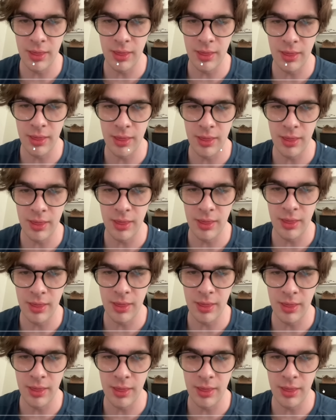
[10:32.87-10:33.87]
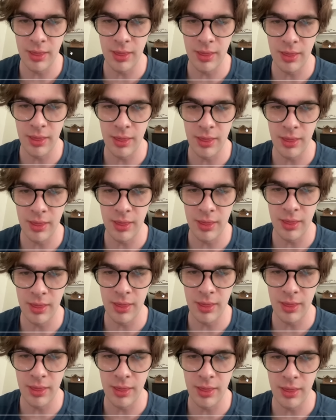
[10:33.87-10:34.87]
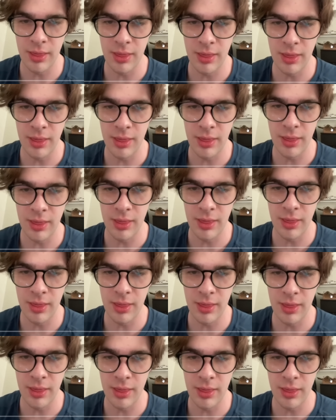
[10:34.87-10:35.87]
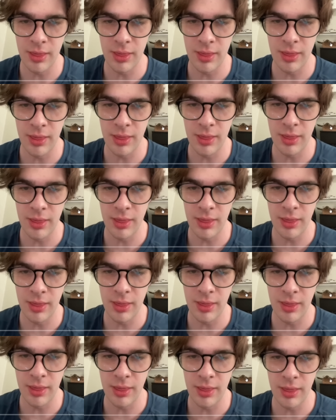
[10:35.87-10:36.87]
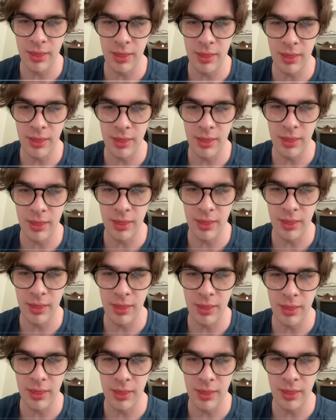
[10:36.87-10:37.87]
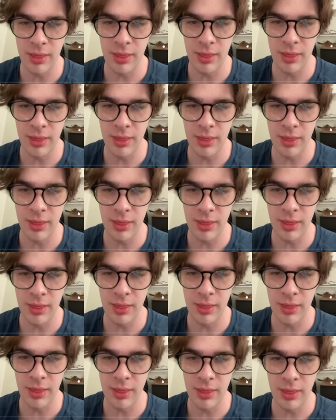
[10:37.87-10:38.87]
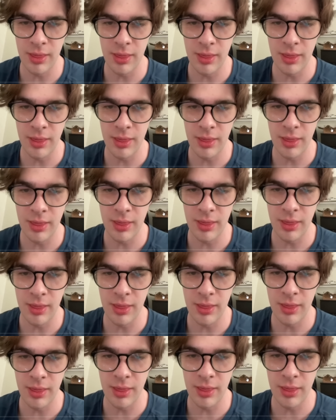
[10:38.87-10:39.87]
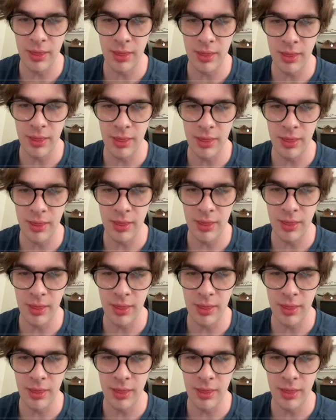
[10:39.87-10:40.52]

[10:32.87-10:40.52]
No words are spoken by the person on screen.